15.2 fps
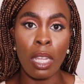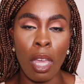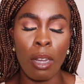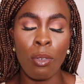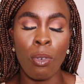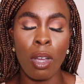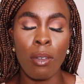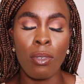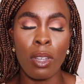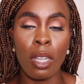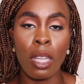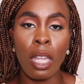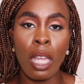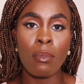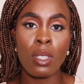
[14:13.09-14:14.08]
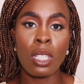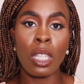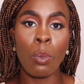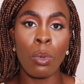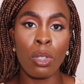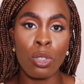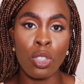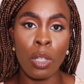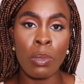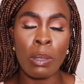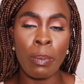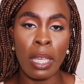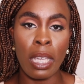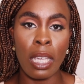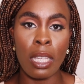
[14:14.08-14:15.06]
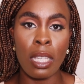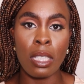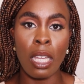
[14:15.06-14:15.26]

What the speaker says: I'd rather see what the job spec is.